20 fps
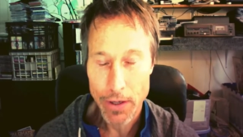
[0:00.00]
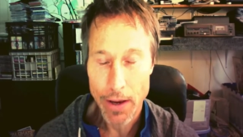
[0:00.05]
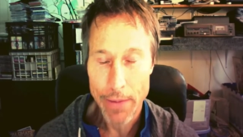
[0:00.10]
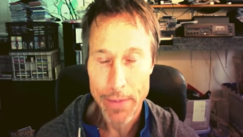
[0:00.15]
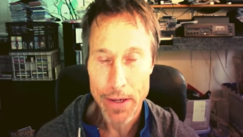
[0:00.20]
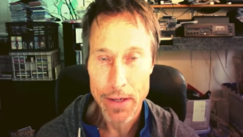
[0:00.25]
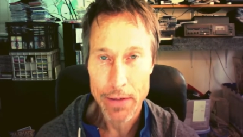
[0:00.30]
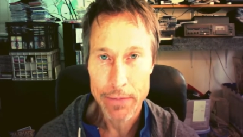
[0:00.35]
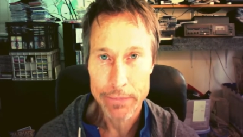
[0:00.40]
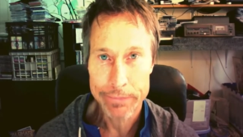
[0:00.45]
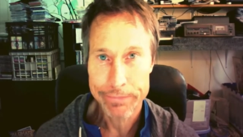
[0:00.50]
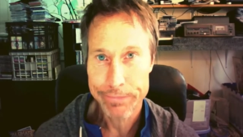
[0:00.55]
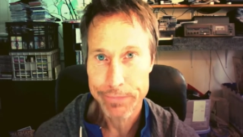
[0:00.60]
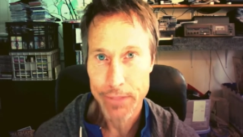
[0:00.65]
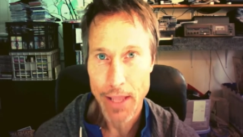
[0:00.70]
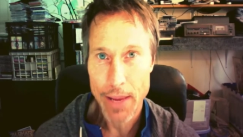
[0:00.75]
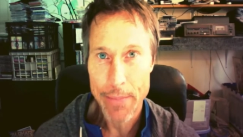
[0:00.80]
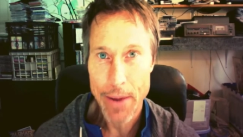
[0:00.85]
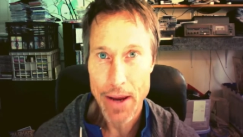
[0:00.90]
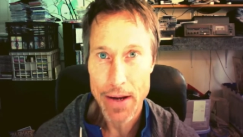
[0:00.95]
I mean,
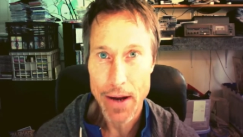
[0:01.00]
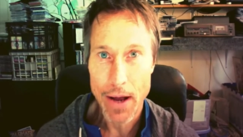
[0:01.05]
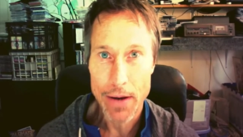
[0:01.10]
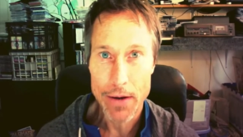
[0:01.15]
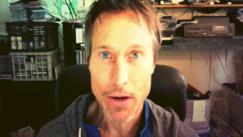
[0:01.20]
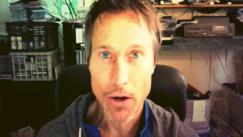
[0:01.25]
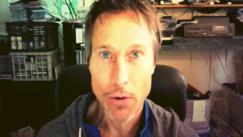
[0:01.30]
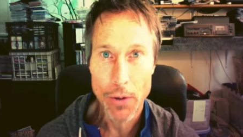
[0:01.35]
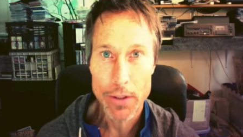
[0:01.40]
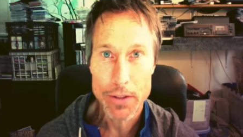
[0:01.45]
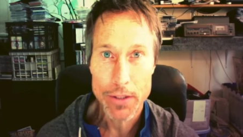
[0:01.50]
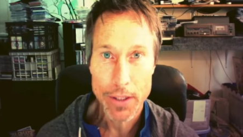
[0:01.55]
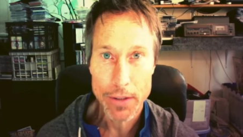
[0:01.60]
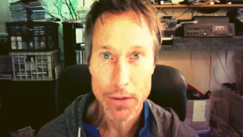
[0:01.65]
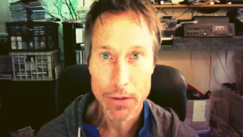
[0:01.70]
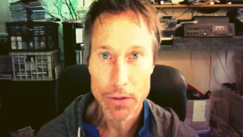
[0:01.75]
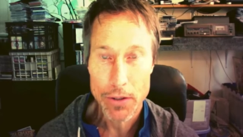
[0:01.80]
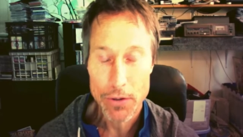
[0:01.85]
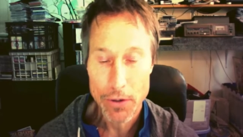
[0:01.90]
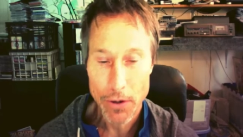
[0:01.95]
they may not know what
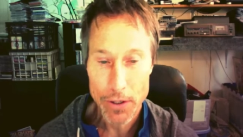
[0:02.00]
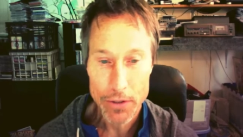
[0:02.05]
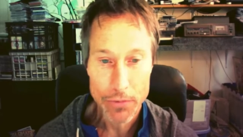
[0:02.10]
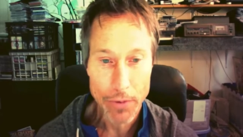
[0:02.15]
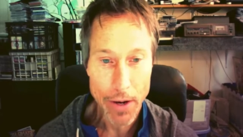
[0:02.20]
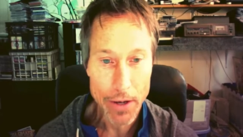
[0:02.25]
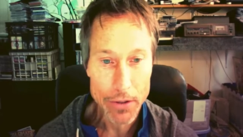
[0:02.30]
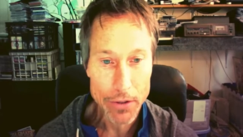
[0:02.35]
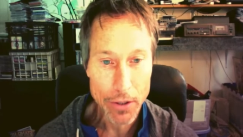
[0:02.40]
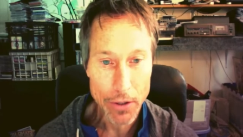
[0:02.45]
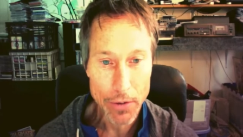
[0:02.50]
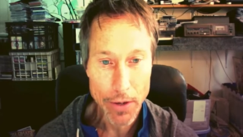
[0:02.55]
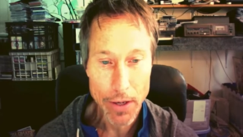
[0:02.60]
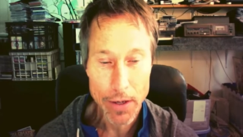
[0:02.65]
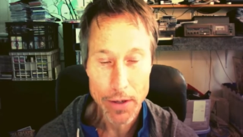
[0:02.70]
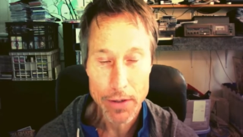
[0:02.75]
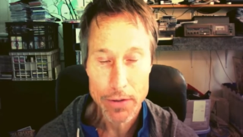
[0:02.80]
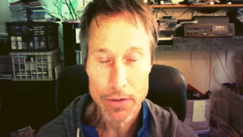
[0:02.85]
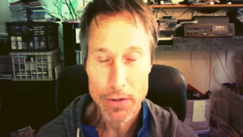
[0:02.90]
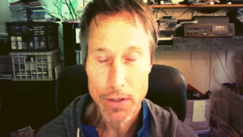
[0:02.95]
signal to noise ratio
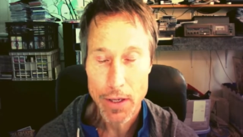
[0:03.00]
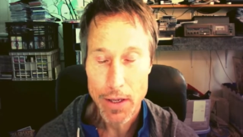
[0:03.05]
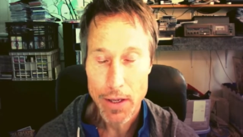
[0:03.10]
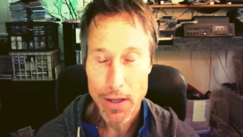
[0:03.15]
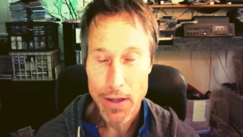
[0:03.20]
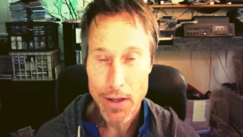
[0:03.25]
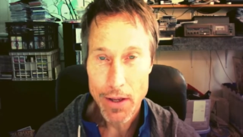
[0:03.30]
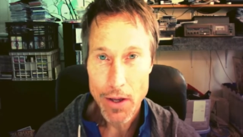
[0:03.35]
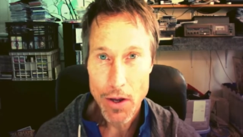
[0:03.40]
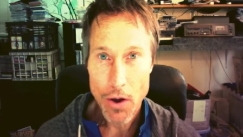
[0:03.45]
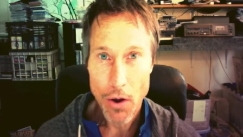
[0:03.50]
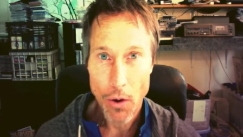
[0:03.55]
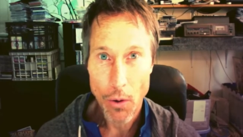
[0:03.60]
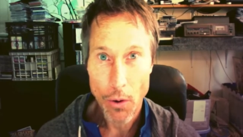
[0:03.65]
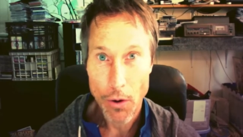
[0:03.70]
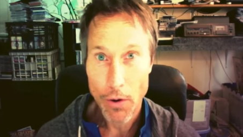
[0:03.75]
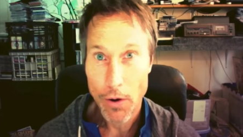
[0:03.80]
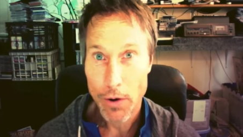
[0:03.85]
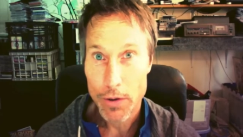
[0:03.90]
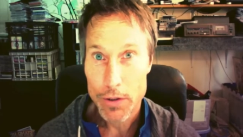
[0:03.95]
is,
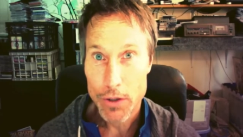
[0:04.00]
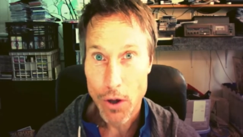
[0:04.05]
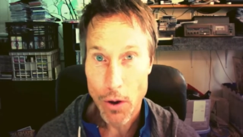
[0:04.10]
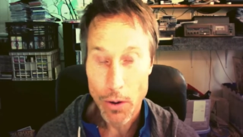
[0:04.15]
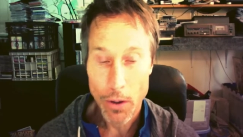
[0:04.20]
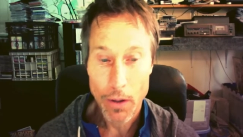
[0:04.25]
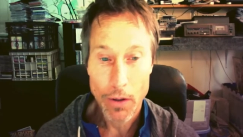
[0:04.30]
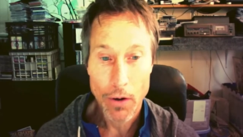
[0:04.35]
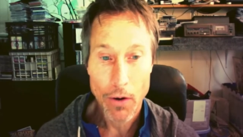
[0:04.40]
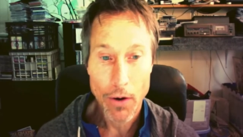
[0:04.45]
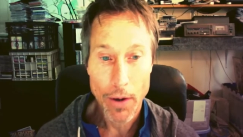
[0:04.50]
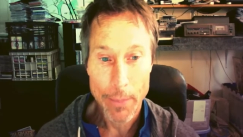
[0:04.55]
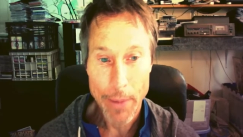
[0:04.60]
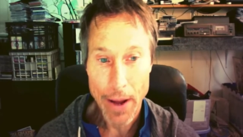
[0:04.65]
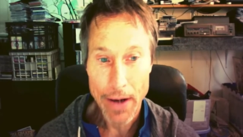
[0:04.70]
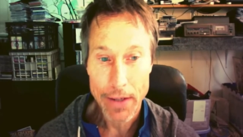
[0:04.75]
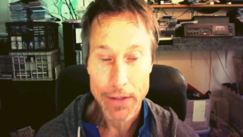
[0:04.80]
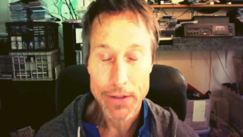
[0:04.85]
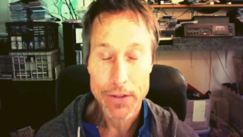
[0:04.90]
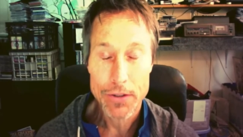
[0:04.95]
or total
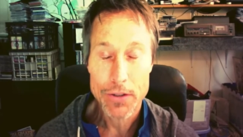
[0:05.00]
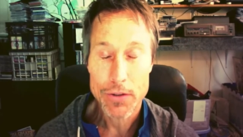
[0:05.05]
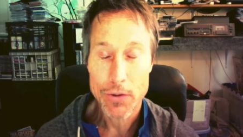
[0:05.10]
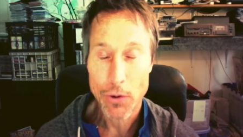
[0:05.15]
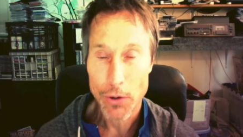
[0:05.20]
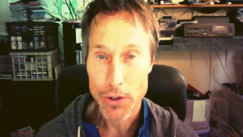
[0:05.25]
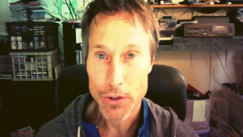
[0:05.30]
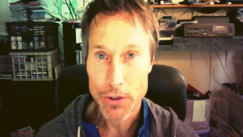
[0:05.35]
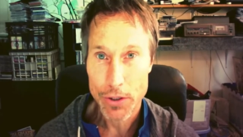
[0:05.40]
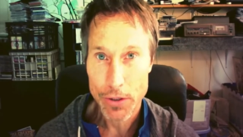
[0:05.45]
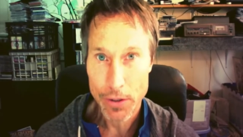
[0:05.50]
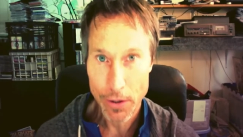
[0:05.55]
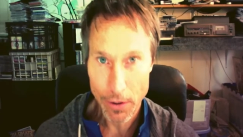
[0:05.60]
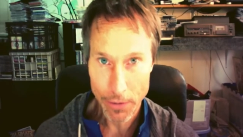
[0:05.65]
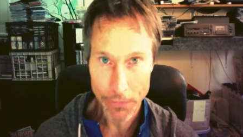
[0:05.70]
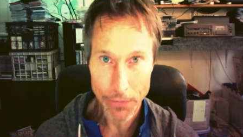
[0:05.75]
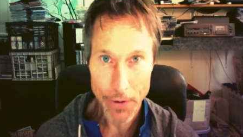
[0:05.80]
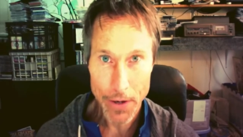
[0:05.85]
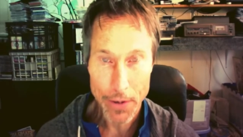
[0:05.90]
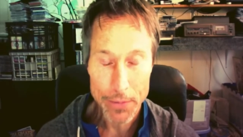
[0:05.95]
harmonic distortion, or
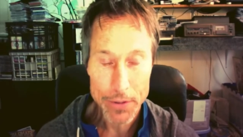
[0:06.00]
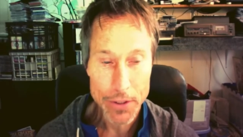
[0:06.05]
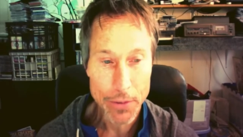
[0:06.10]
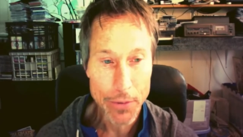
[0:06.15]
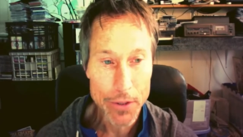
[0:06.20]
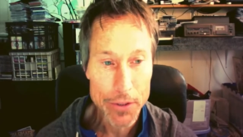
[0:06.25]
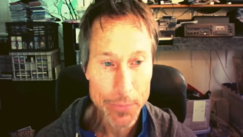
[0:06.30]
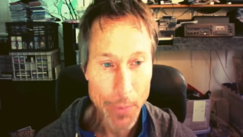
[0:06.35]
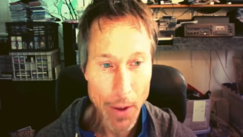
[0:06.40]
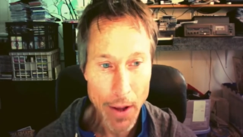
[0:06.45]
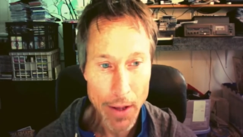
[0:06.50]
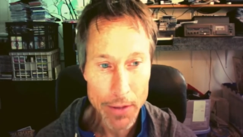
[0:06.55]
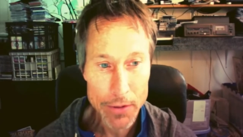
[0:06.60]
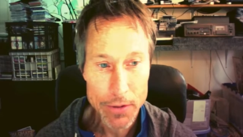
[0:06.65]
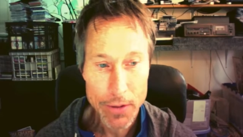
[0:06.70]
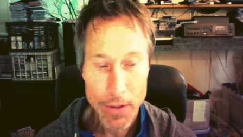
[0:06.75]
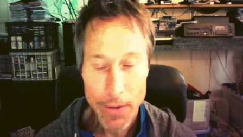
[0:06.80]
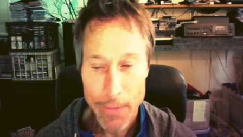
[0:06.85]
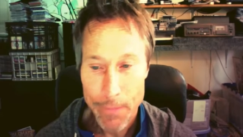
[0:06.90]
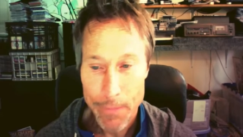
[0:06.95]
frequency response.